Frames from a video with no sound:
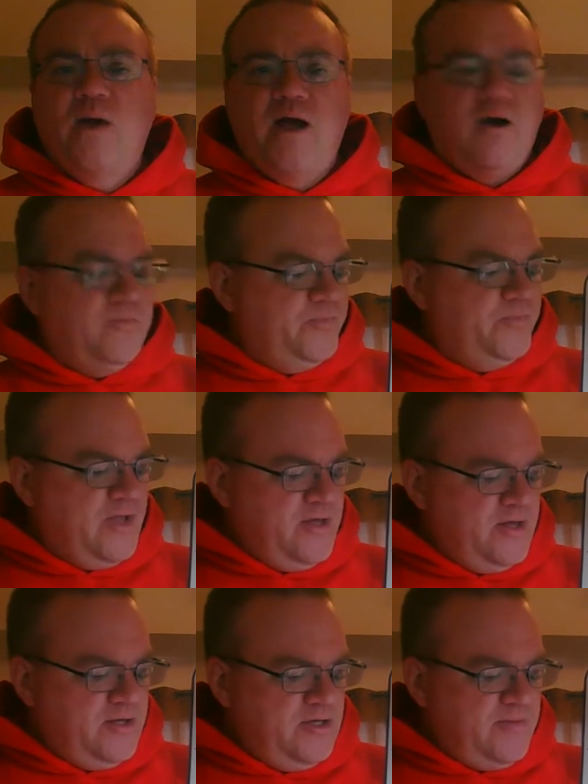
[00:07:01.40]
well,
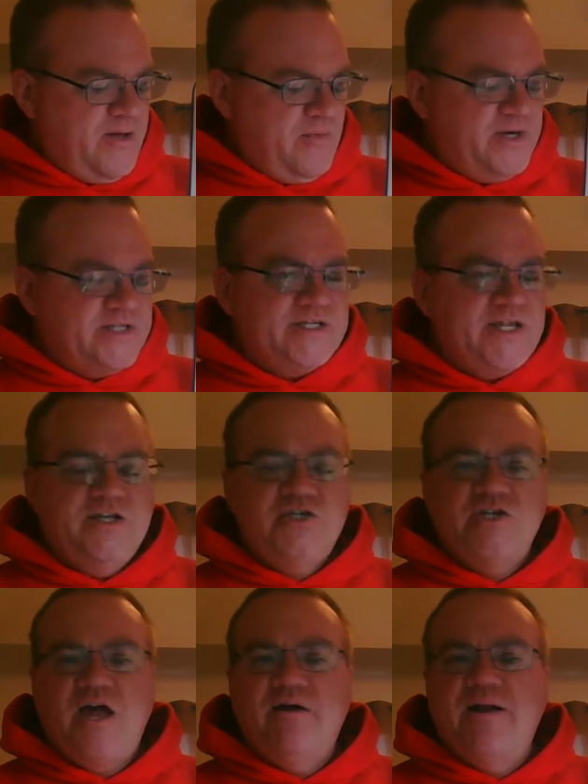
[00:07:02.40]
you might want to send a
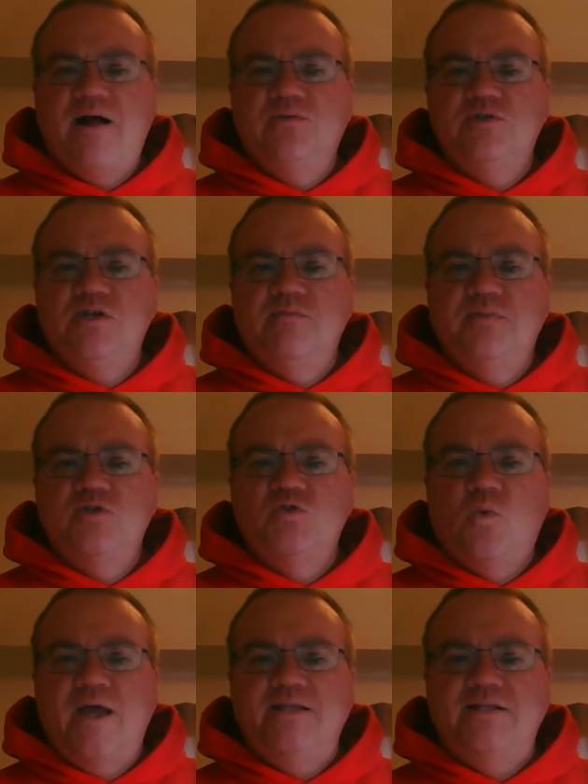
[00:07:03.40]
shout out to Miss
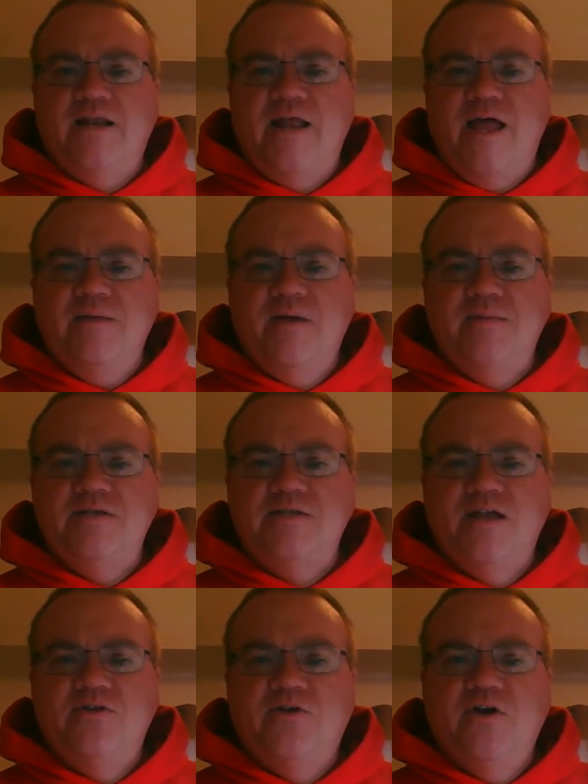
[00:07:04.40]
White today. Maybe
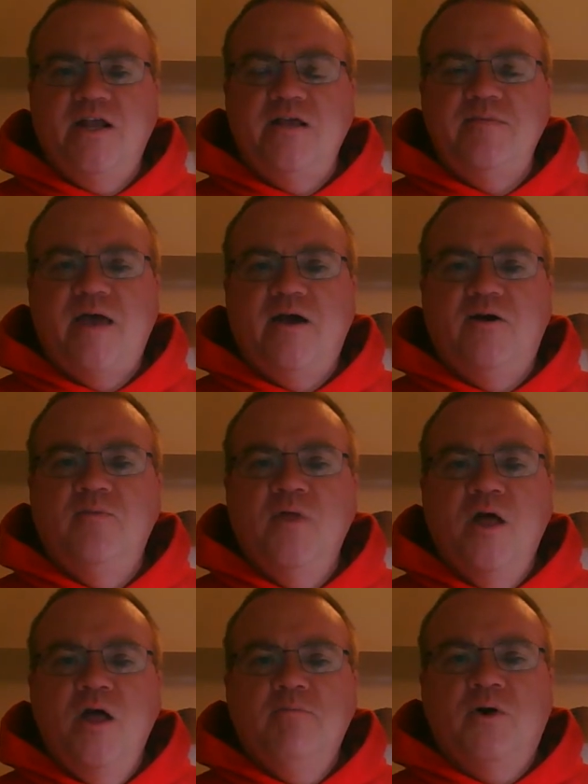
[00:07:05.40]
send her an email,
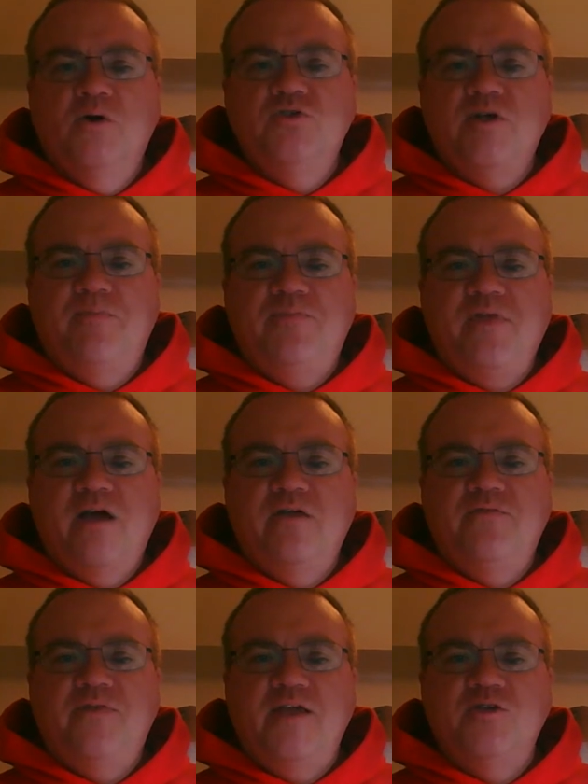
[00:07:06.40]
post something on
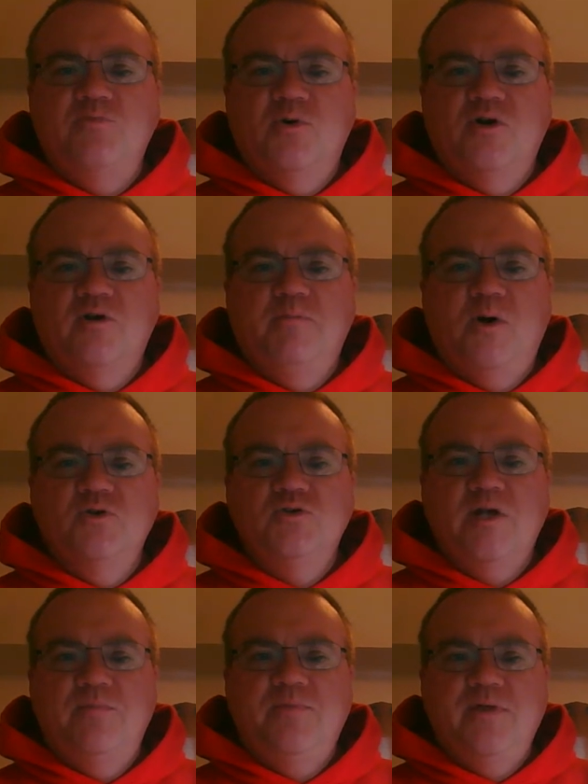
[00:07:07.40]
Facebook, post
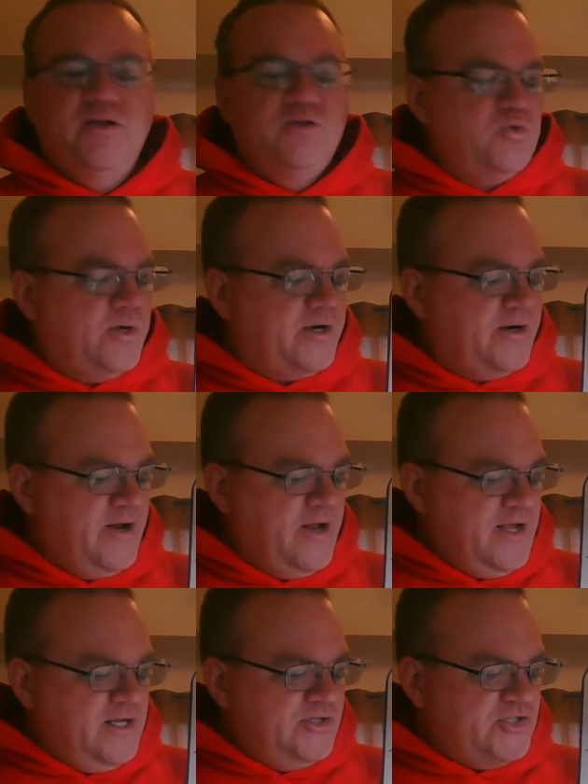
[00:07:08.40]
something on Twitter.
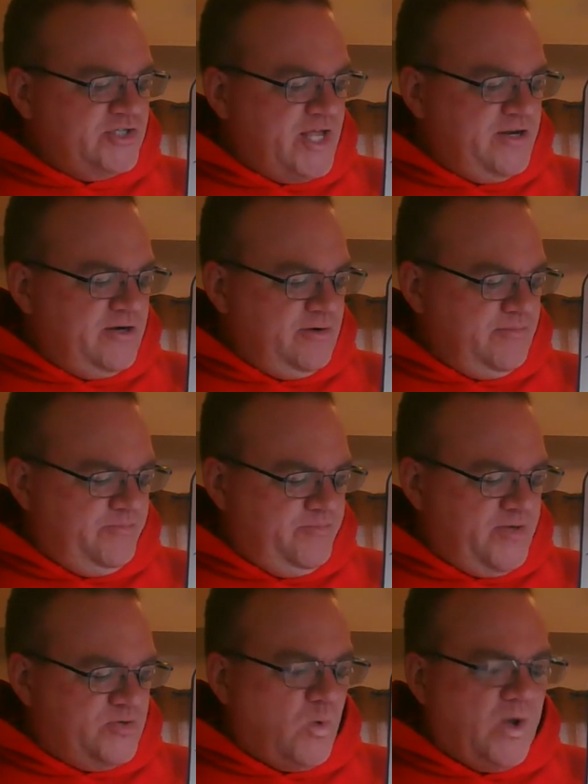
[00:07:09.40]
Just let
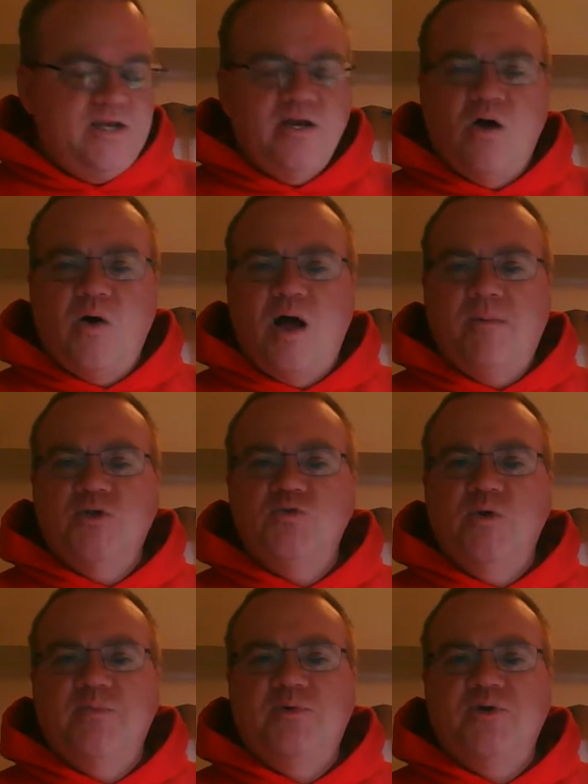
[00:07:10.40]
Miss White know how much
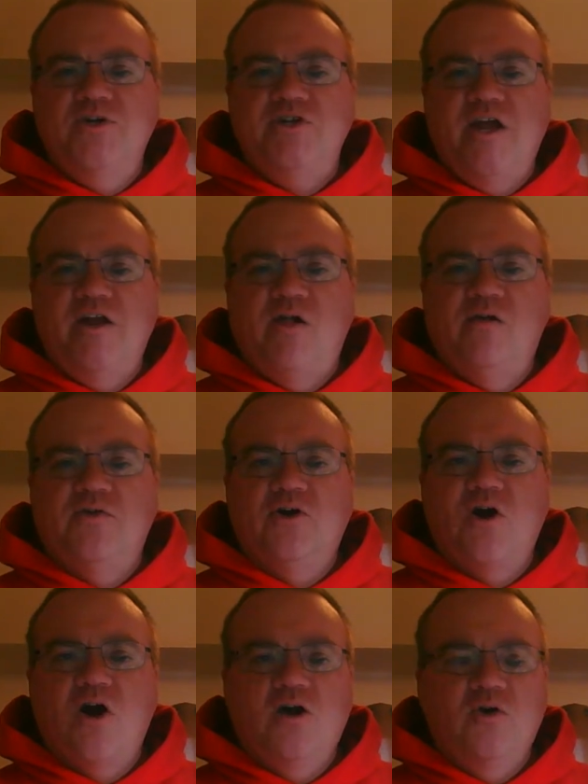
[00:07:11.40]
we appreciate all of her
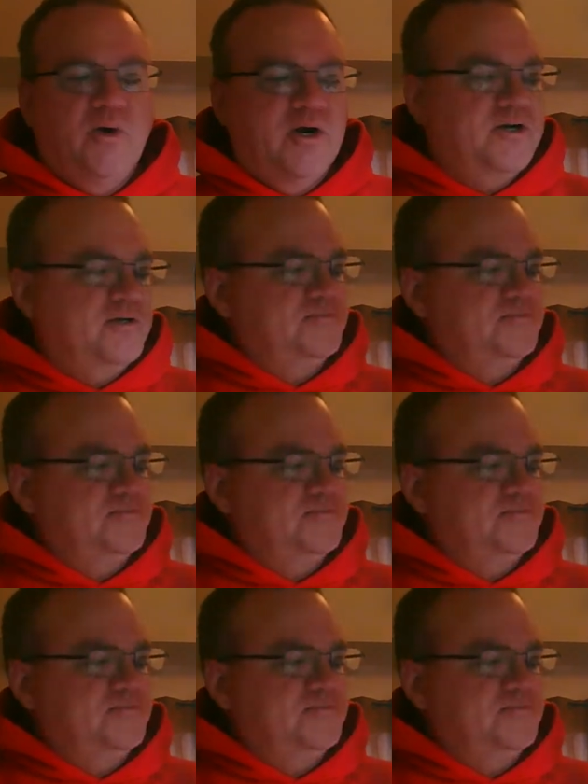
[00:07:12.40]
hard work.